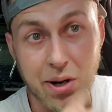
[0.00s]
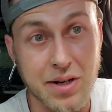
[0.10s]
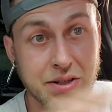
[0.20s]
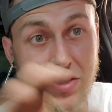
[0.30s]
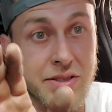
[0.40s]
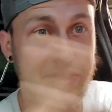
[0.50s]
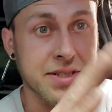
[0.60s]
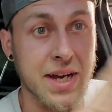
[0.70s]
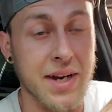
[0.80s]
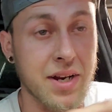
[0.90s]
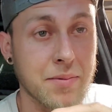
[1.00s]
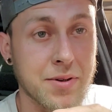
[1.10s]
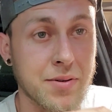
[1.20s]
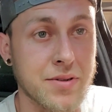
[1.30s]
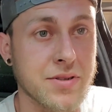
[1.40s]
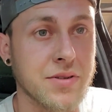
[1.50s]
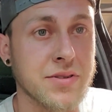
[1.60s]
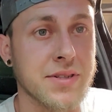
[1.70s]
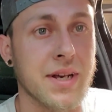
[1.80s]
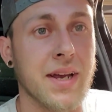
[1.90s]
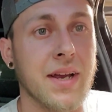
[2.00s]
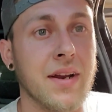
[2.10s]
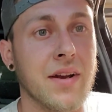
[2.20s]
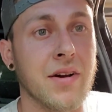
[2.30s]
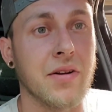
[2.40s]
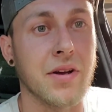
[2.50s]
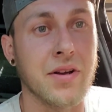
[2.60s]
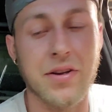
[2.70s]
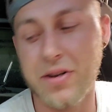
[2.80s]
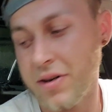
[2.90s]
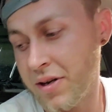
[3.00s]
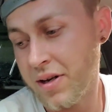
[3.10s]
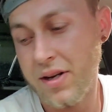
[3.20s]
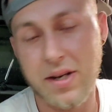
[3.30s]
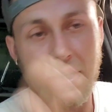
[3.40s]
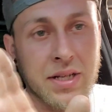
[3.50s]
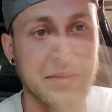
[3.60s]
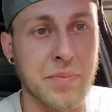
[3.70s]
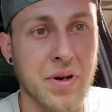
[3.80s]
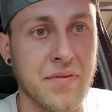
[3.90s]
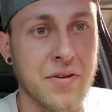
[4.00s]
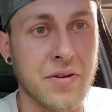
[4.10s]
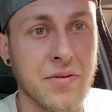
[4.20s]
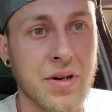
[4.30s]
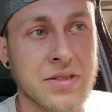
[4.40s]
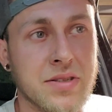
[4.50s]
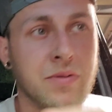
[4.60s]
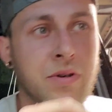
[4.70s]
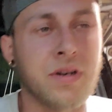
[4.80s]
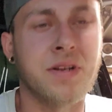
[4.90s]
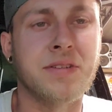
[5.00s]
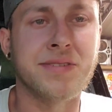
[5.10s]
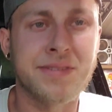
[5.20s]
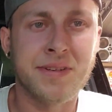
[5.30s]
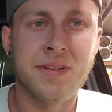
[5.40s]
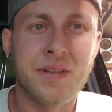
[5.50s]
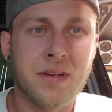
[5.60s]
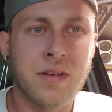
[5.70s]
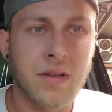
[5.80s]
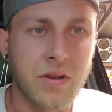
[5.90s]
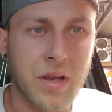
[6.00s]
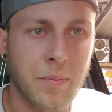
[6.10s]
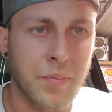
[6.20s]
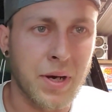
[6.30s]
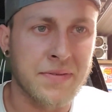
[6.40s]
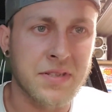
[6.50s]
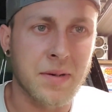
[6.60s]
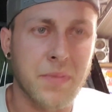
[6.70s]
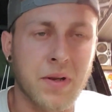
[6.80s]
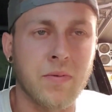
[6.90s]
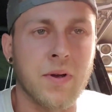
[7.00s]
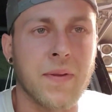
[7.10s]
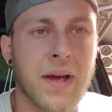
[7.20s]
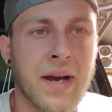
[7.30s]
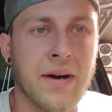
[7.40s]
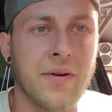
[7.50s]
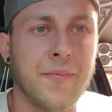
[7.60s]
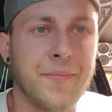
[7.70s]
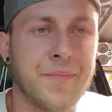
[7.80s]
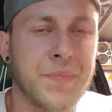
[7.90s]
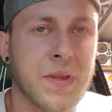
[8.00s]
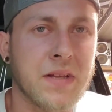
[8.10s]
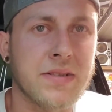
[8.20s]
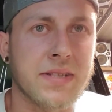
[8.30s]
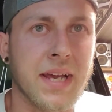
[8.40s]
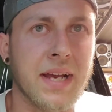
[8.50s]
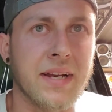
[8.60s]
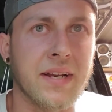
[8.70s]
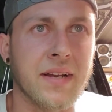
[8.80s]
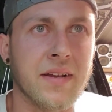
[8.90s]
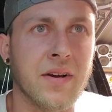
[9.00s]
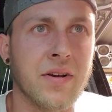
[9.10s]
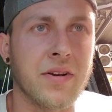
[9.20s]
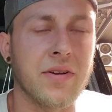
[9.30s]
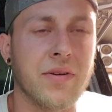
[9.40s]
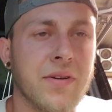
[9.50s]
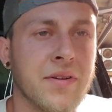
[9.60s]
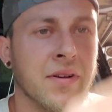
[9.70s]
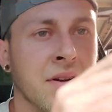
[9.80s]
just sand up to it as close as I can and call it good, and let the buffer do the rest of the work, because you can buff something without sanding it. All you're doing